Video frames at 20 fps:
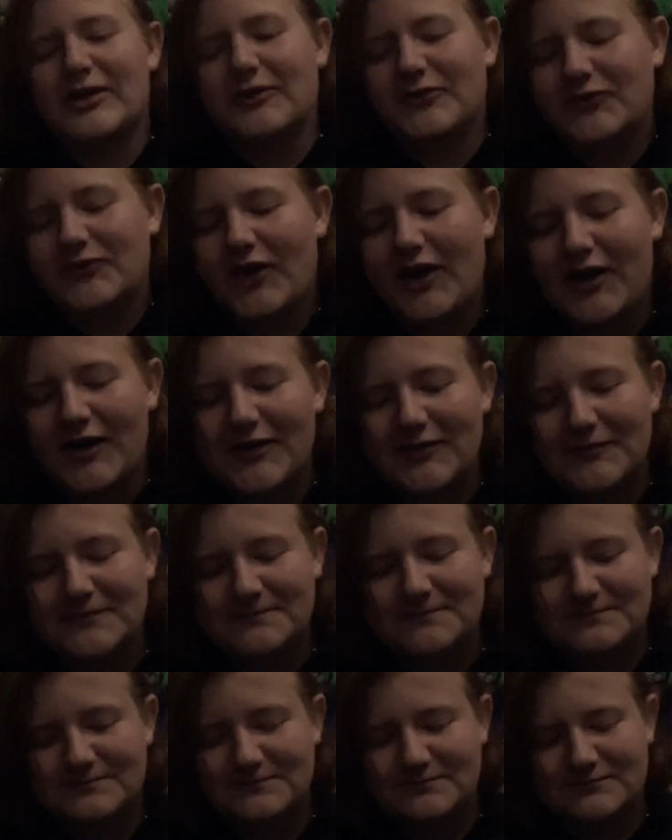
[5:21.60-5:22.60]
the fuck?
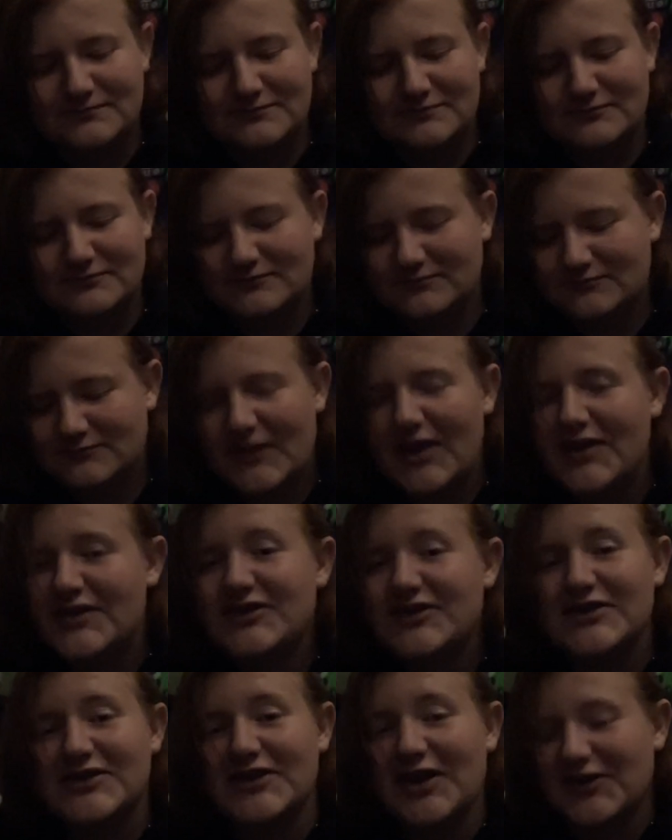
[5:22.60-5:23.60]
It's
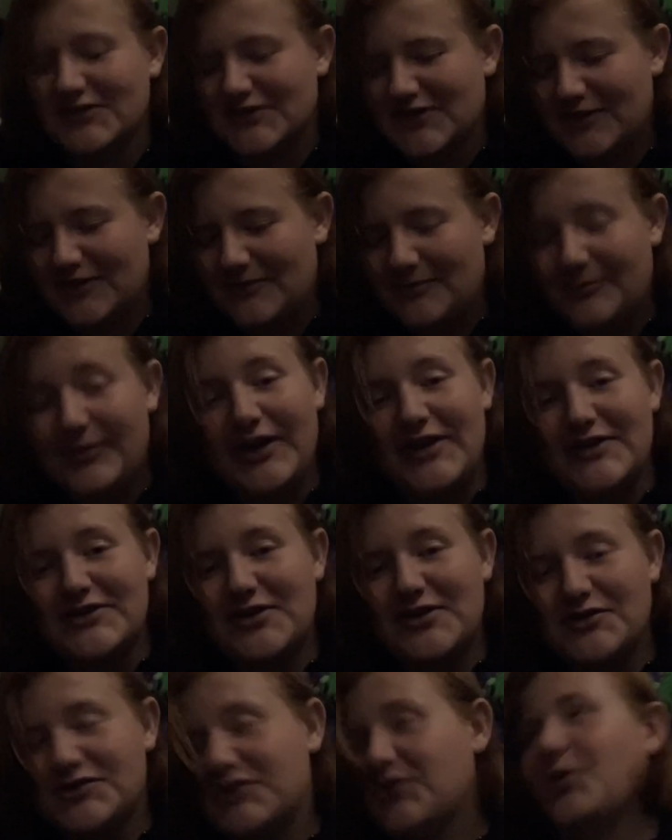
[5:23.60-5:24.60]
disgusting, but it's
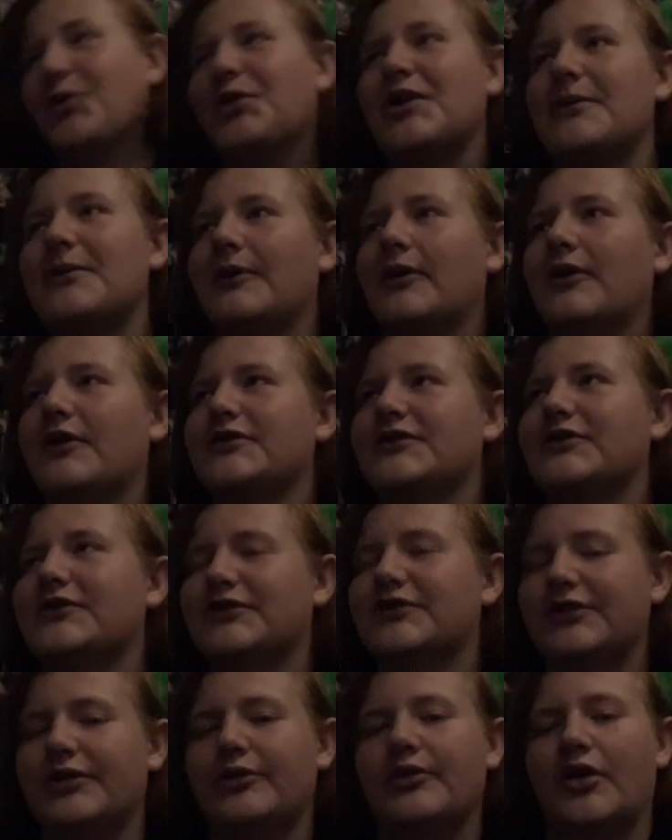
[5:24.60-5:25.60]
also creepy because
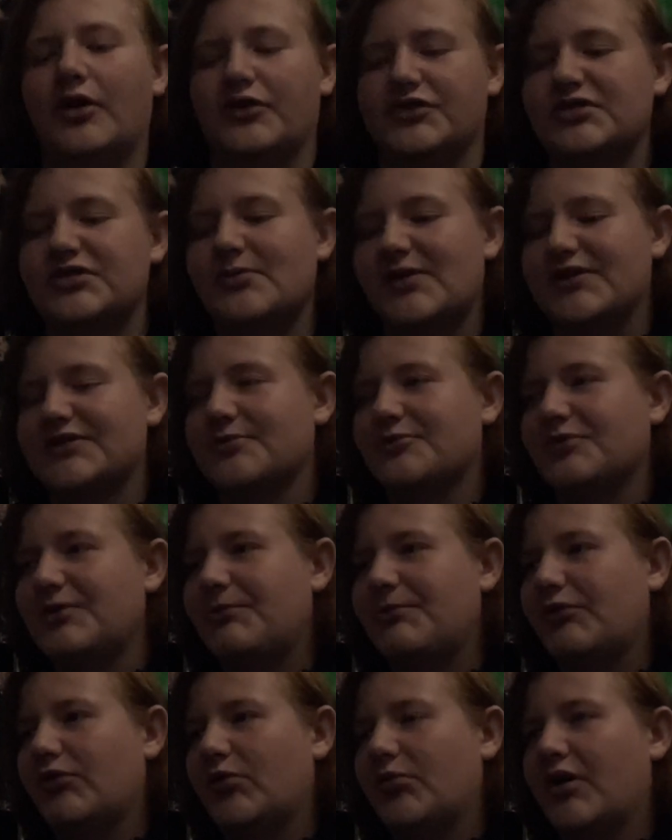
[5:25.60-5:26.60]
she, you know, she makes some
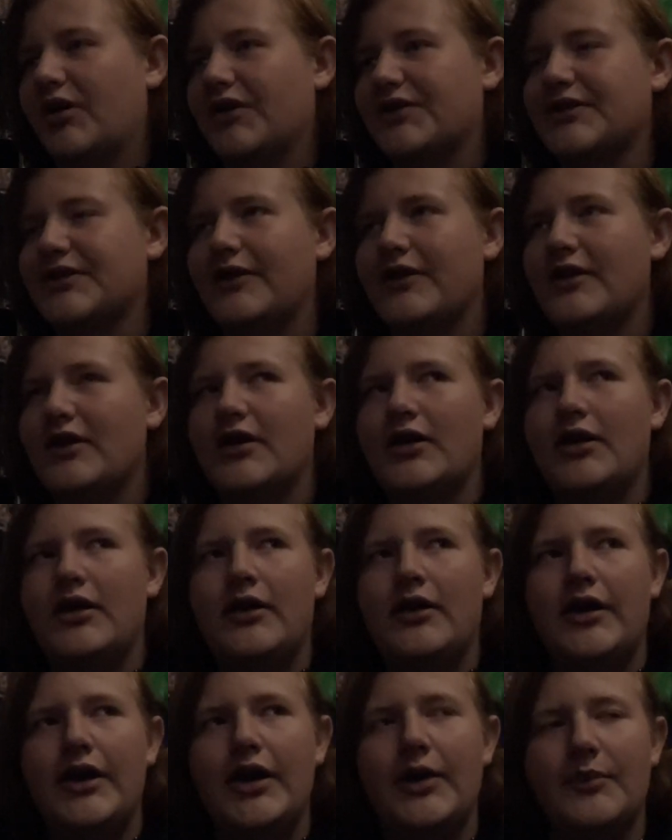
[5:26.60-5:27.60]
creepy remarks.
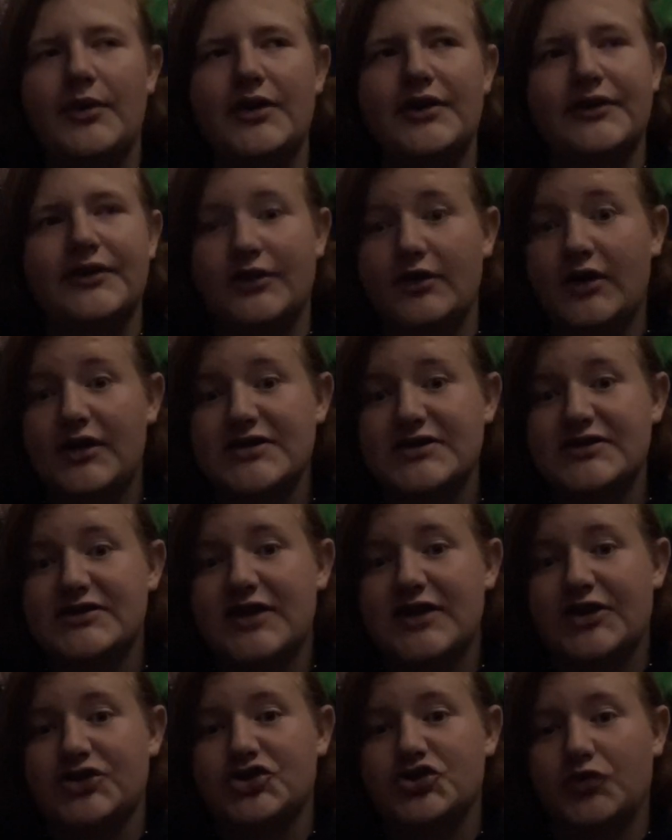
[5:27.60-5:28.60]
Anyways, not
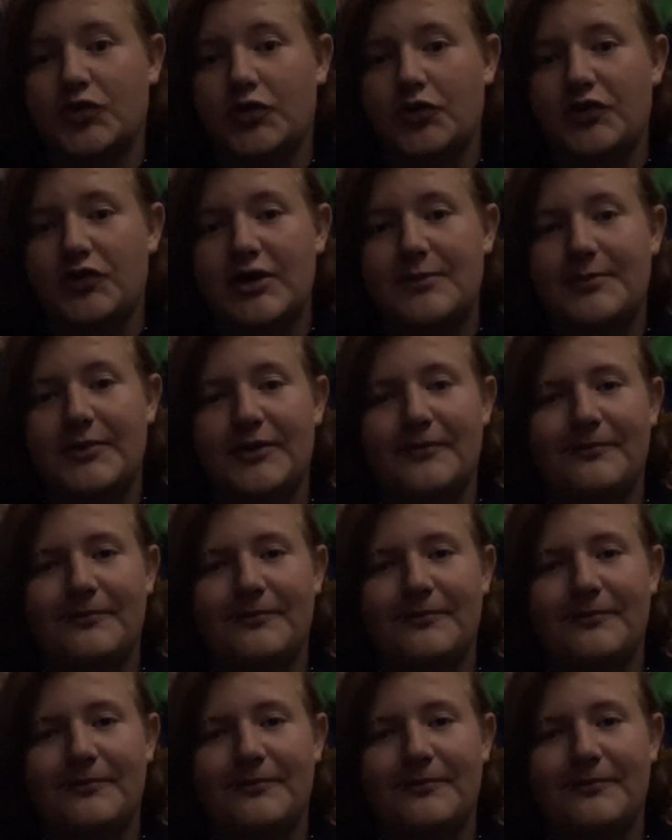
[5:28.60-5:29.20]
sexual creepy.